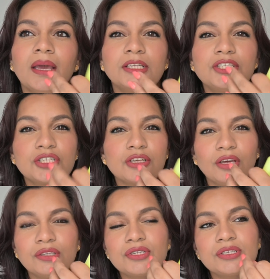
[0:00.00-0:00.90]

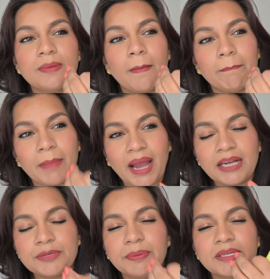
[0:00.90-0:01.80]
It's
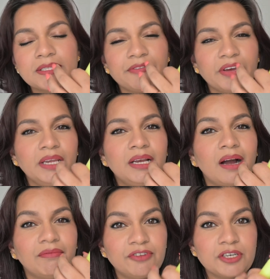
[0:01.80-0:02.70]
matte, but it's a very
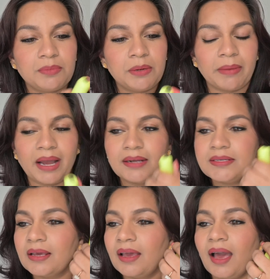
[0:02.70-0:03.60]
comfortable
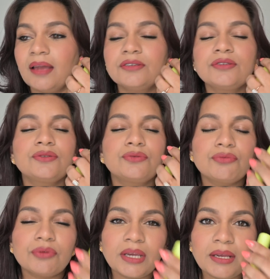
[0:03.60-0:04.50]
matte and it is
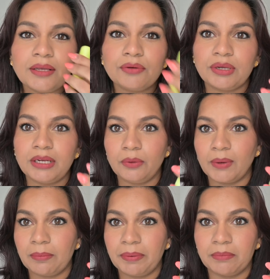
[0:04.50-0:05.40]
really, really
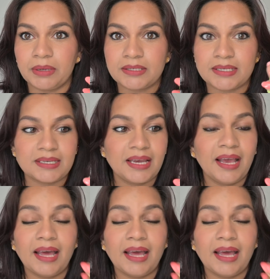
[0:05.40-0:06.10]
well pigmented.